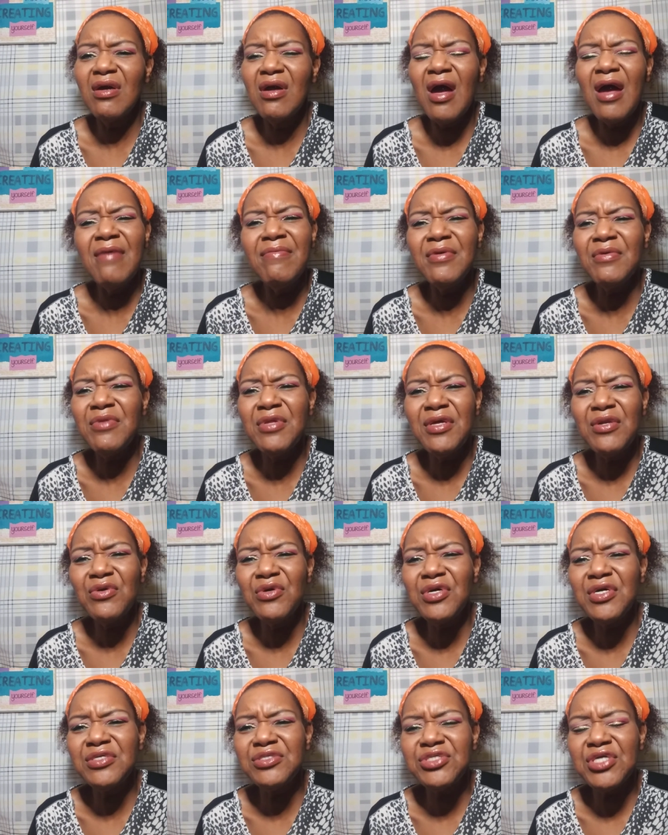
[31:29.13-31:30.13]
I have a little
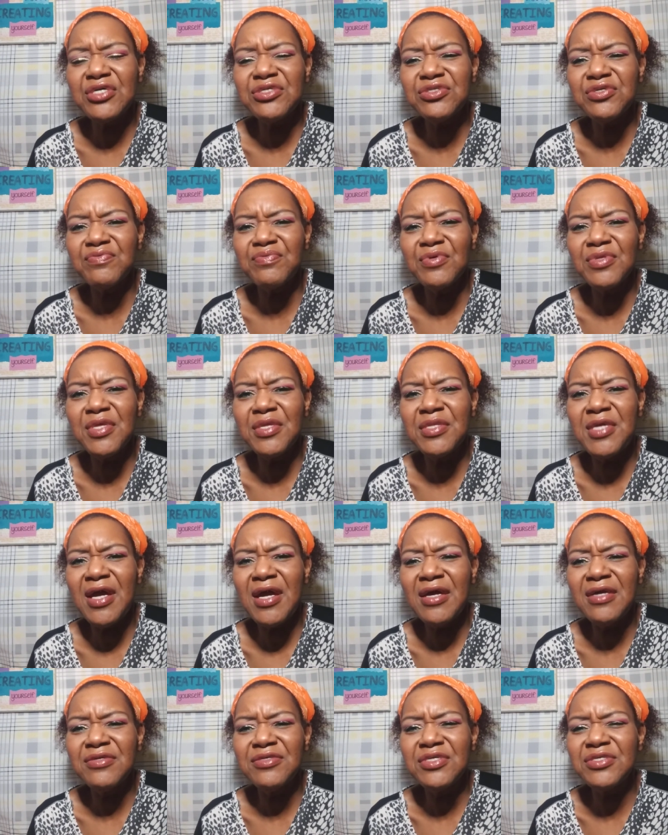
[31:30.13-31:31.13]
good gesture for the
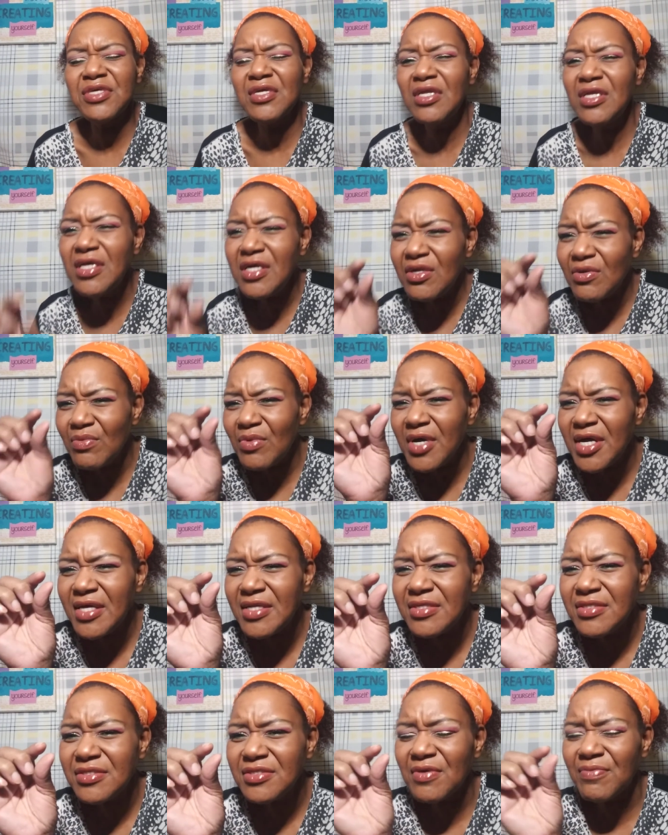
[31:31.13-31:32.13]
day. Just a little
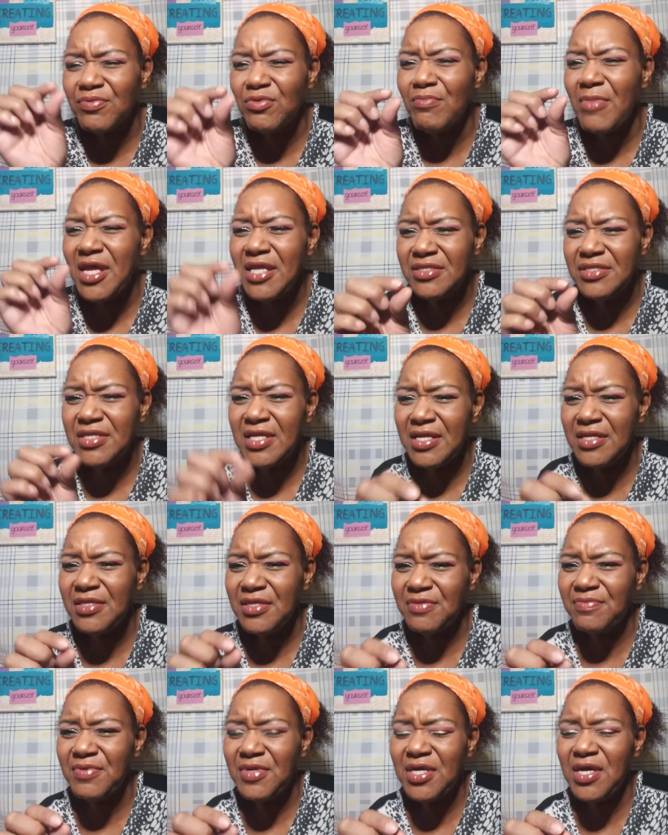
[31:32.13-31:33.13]
one. So if you made it to the end of
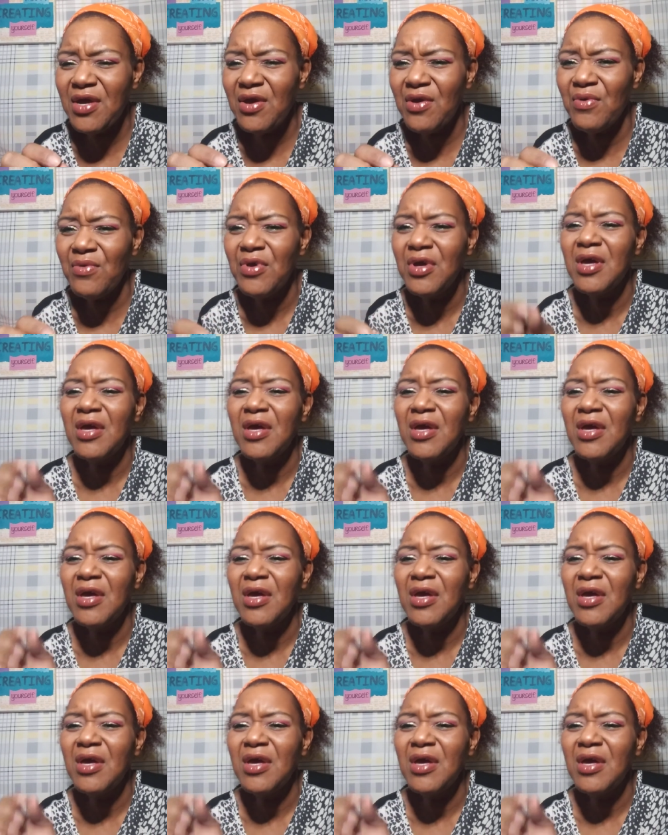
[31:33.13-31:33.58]
this video,